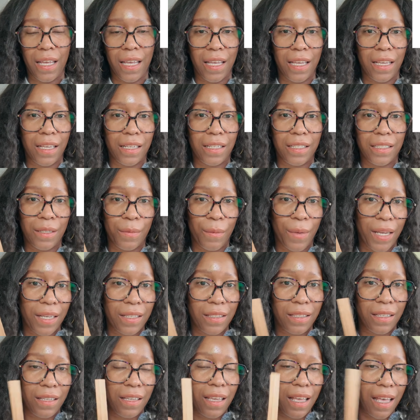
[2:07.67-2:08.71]
And
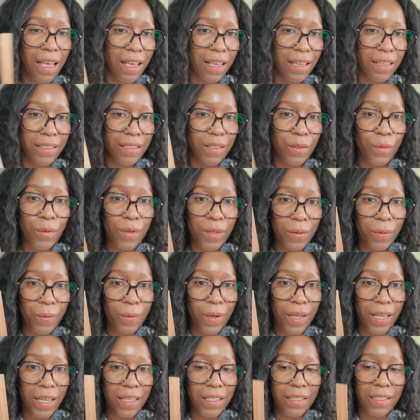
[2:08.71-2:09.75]
Makesy has the wooden
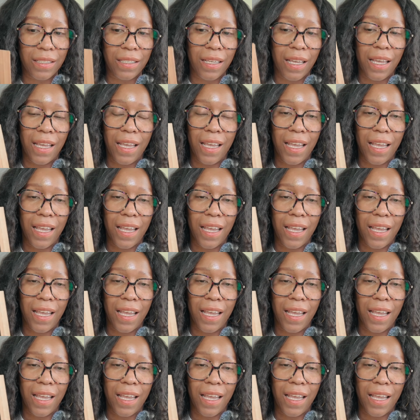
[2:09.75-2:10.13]
wicks,